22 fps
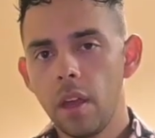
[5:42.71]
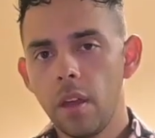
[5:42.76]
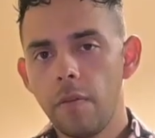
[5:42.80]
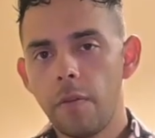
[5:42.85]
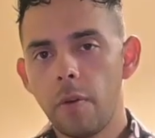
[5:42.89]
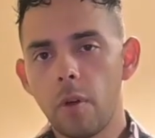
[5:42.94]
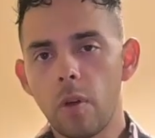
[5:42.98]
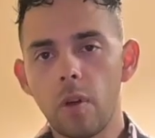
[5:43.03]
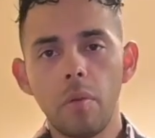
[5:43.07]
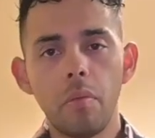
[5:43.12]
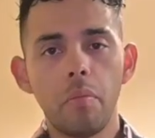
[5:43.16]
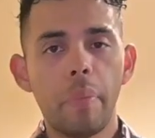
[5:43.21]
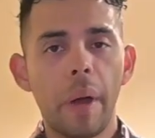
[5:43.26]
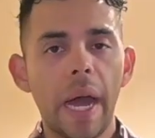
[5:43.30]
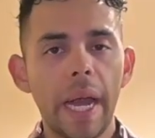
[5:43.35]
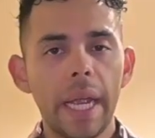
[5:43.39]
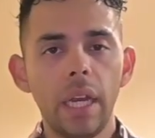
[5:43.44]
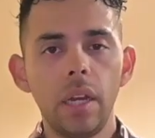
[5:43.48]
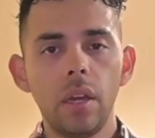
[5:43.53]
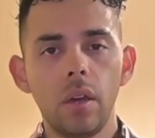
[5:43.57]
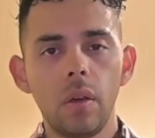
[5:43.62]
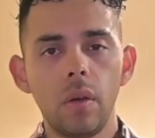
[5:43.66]
For
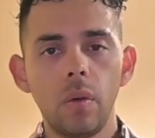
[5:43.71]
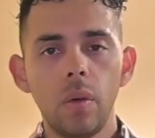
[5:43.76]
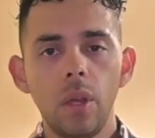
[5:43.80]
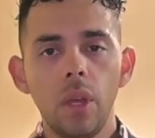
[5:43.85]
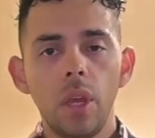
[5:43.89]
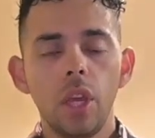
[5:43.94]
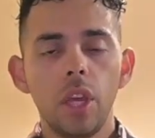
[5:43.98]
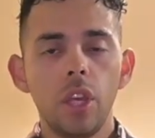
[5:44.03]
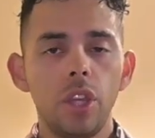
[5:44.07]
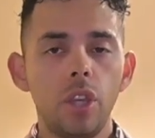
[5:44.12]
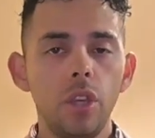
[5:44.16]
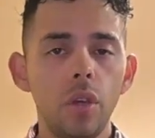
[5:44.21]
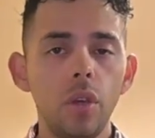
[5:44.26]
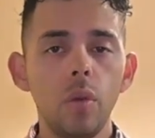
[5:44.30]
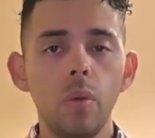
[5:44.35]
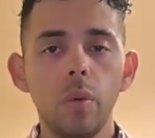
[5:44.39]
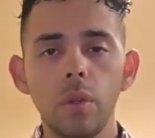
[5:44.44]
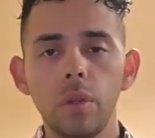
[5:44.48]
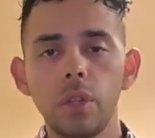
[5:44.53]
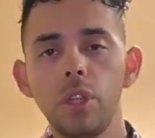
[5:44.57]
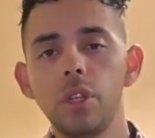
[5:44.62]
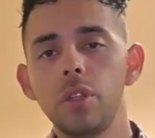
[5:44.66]
Bino, you
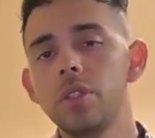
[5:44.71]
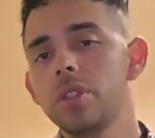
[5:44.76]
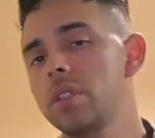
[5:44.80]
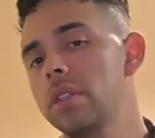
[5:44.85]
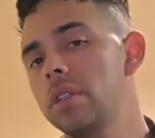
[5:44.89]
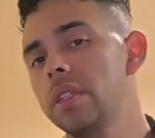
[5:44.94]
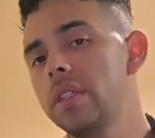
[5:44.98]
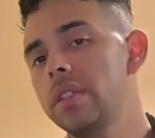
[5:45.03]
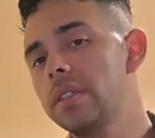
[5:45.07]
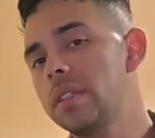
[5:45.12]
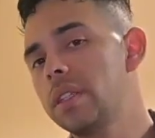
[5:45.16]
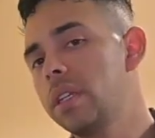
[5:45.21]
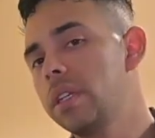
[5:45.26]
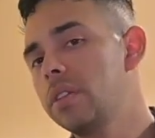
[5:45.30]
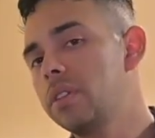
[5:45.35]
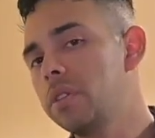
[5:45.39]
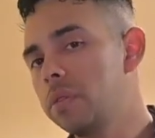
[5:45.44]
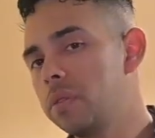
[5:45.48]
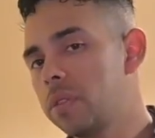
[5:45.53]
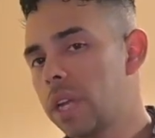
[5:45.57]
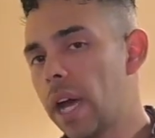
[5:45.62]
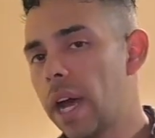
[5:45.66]
will usually see
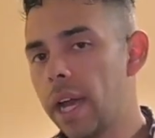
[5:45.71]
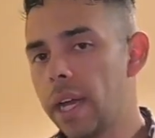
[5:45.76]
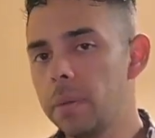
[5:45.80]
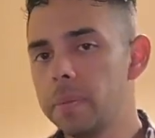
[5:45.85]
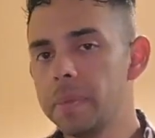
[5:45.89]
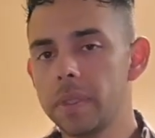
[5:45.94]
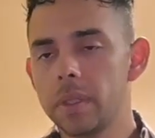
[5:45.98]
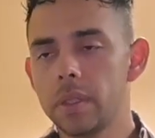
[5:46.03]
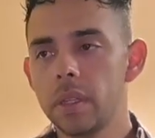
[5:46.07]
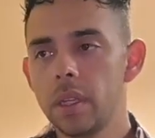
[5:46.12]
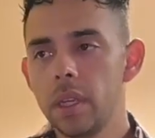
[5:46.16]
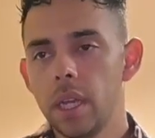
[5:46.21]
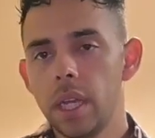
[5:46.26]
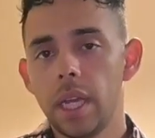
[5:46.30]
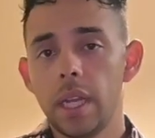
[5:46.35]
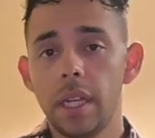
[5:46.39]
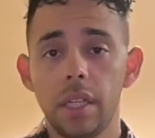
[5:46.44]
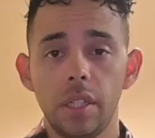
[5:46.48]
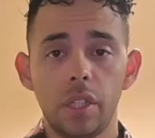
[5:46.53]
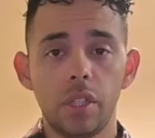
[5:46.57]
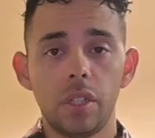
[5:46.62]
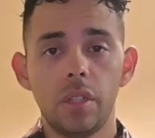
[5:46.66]
two types,
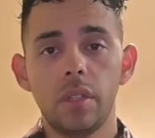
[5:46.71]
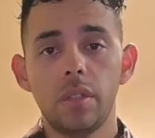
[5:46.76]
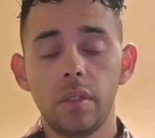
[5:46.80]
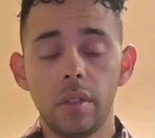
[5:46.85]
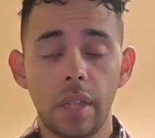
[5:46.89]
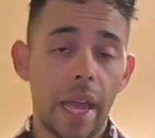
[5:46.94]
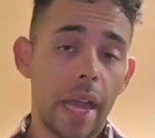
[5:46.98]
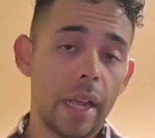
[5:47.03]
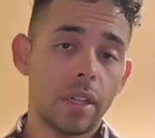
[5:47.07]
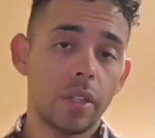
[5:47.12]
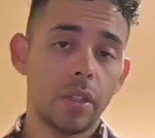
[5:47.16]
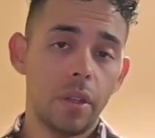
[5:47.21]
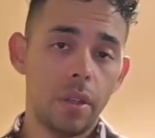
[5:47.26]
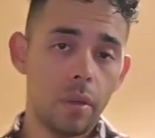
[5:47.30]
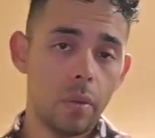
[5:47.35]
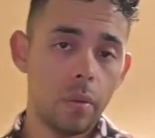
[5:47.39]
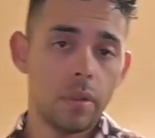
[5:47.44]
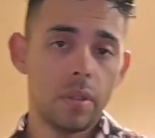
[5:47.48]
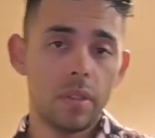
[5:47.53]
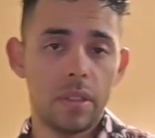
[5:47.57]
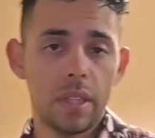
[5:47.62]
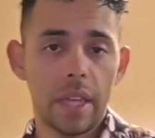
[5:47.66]
and it's actually the
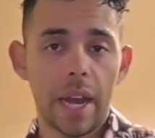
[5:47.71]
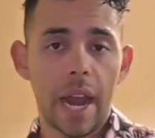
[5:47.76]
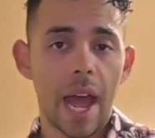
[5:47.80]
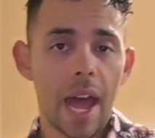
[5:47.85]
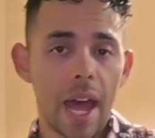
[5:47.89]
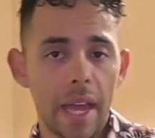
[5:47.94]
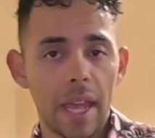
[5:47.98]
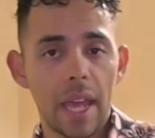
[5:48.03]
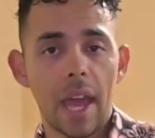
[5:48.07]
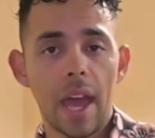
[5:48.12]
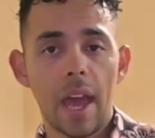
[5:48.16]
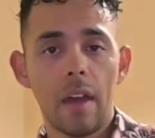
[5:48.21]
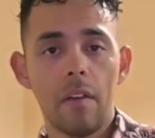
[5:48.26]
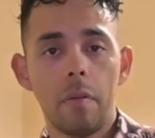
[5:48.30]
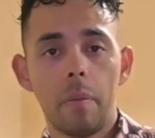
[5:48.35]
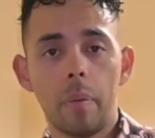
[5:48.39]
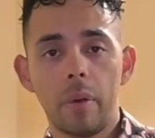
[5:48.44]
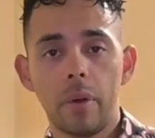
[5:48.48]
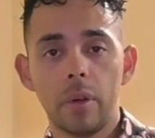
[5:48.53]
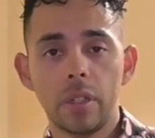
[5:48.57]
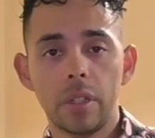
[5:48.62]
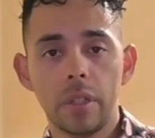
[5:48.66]
ones that I have
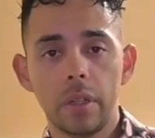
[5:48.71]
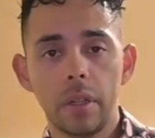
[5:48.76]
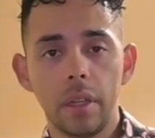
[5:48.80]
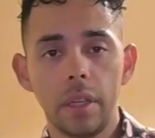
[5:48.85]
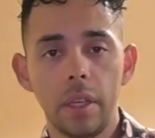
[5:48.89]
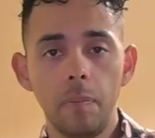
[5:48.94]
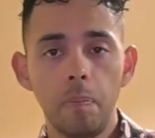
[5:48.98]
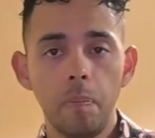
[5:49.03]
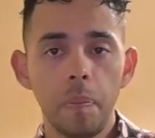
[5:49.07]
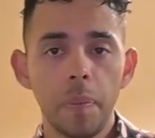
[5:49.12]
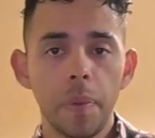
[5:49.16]
personally.